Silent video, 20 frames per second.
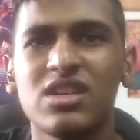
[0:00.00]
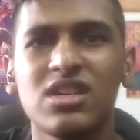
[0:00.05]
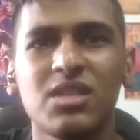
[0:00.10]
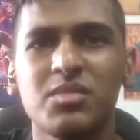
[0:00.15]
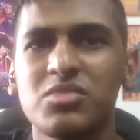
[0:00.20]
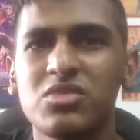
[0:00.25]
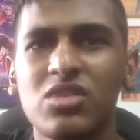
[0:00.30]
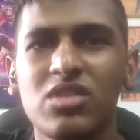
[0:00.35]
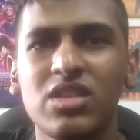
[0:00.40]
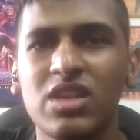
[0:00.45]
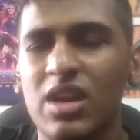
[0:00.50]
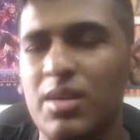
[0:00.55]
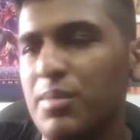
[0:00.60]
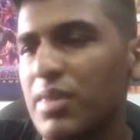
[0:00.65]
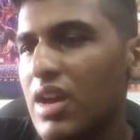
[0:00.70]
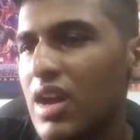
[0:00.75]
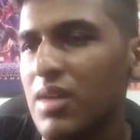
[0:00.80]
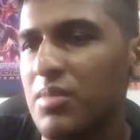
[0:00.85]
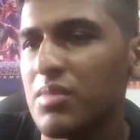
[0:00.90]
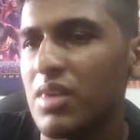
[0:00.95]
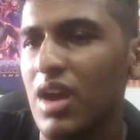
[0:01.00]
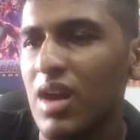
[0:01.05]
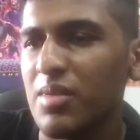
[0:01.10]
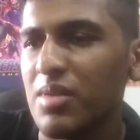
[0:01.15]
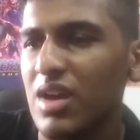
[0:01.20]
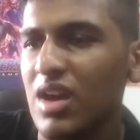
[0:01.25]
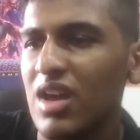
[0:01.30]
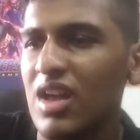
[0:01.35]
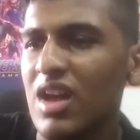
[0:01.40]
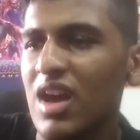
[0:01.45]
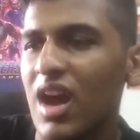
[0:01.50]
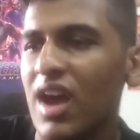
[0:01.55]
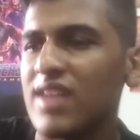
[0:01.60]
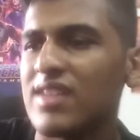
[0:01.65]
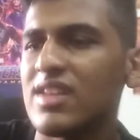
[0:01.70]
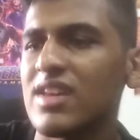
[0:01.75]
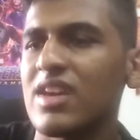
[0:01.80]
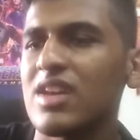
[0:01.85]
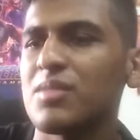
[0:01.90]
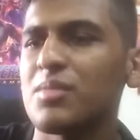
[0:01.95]
I'm sorry, I
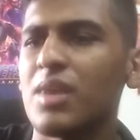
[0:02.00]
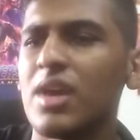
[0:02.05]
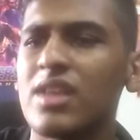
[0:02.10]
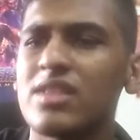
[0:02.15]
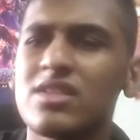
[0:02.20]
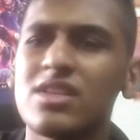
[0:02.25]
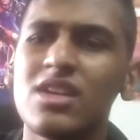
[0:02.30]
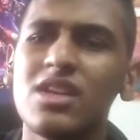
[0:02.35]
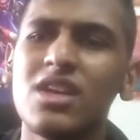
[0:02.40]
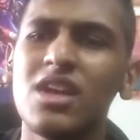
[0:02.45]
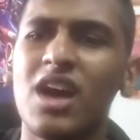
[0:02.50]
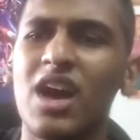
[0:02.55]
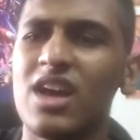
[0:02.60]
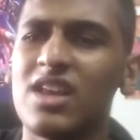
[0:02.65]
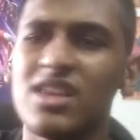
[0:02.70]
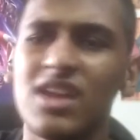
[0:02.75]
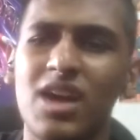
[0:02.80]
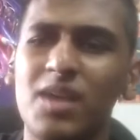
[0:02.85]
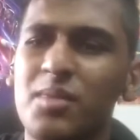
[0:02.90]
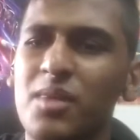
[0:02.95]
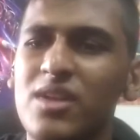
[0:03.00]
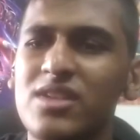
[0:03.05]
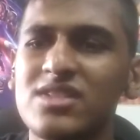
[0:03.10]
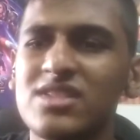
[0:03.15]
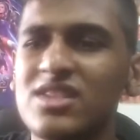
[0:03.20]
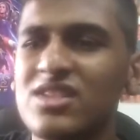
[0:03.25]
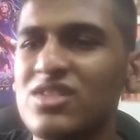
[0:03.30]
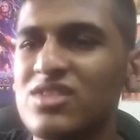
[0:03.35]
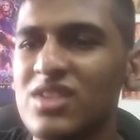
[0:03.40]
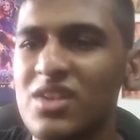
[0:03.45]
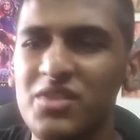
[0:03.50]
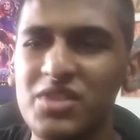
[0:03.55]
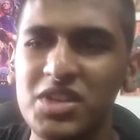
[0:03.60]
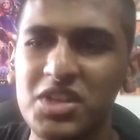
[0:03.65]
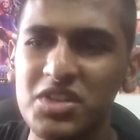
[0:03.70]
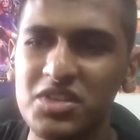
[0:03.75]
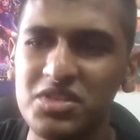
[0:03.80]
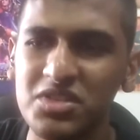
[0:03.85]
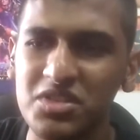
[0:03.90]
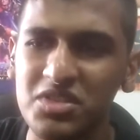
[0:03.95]
suck at math. About 6 or 7
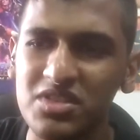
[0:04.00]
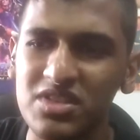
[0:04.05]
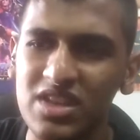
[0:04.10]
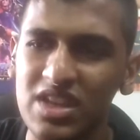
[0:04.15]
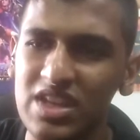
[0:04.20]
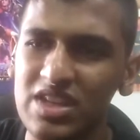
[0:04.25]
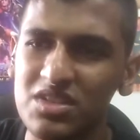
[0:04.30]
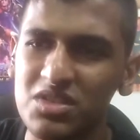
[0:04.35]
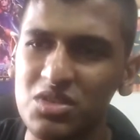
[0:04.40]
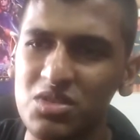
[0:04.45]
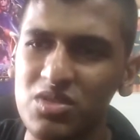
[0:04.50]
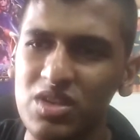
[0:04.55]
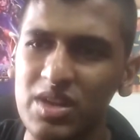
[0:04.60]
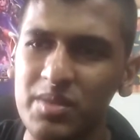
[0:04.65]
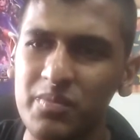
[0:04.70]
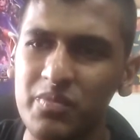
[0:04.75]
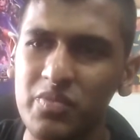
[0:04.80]
years, you could say. So